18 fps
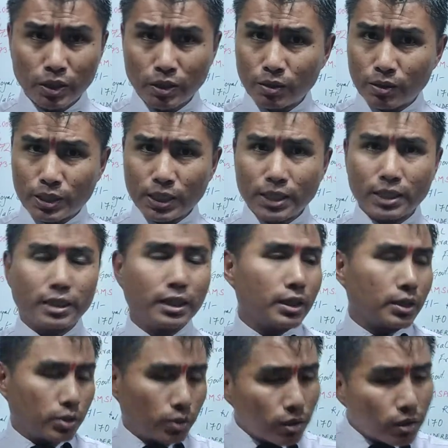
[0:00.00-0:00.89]
Okay,
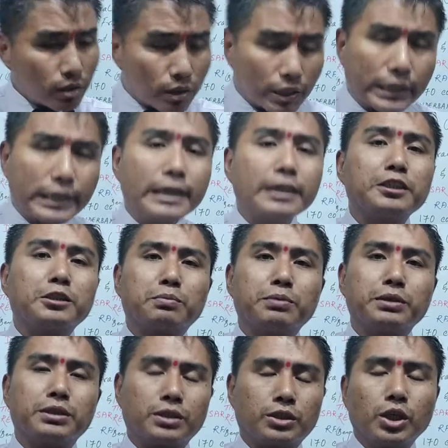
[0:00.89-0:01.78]
so rare
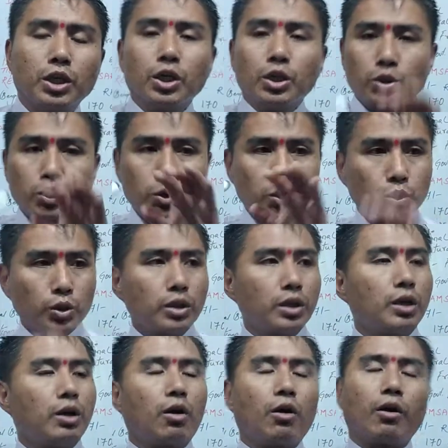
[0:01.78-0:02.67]
species,
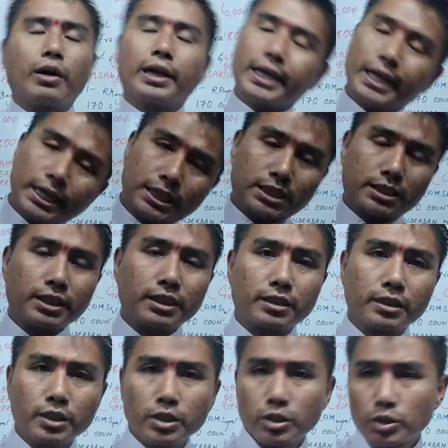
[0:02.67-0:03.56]
so or
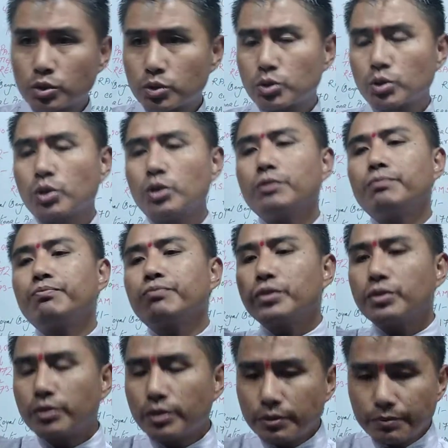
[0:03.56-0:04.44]
extinct. So
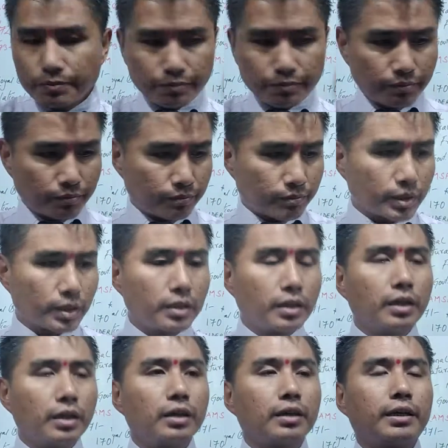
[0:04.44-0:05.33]

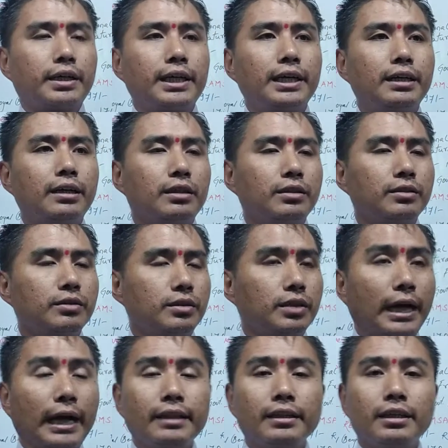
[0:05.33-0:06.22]
red
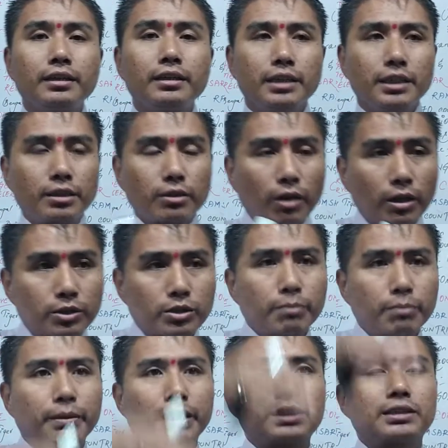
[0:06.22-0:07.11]
and then it also
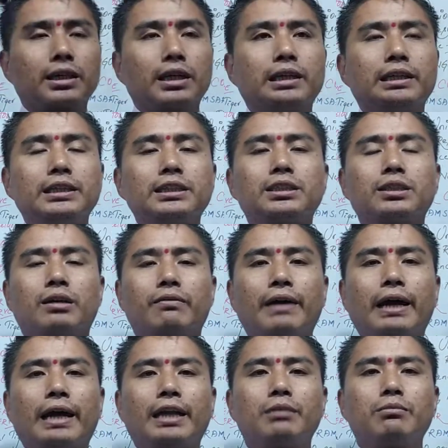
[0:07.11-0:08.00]
makes a list of
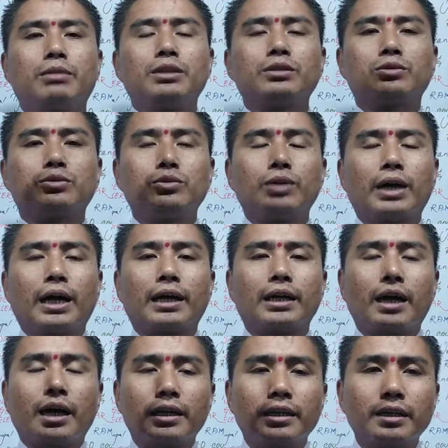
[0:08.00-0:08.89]
animals who
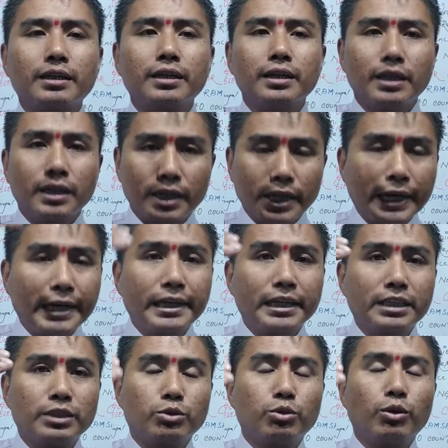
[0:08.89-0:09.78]
are under
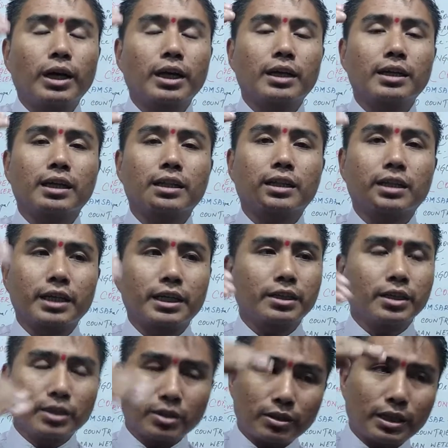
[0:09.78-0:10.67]
endangered, who are under threat.
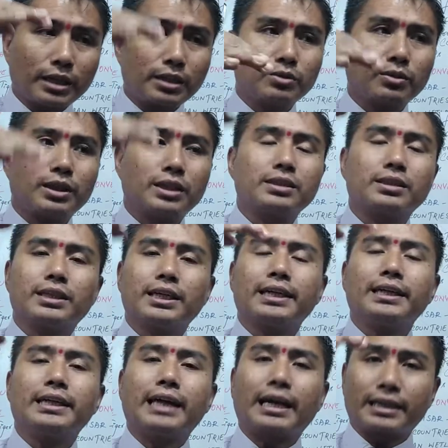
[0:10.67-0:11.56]
So that is known as a
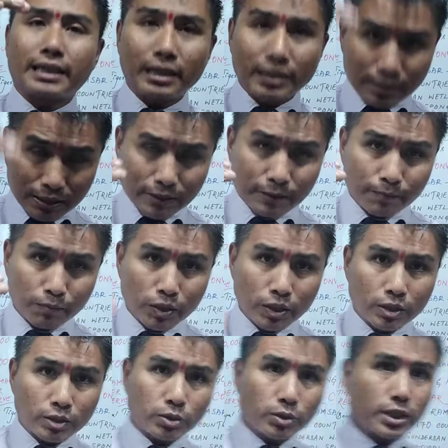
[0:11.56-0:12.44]
red data list.
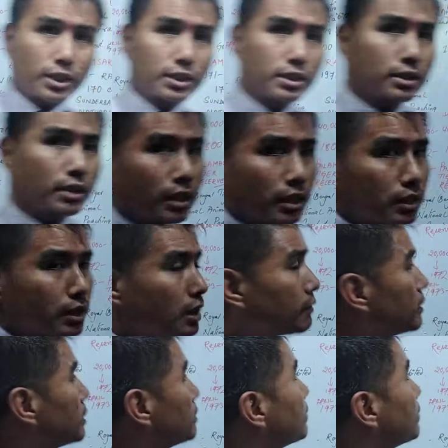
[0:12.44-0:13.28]
So it's governed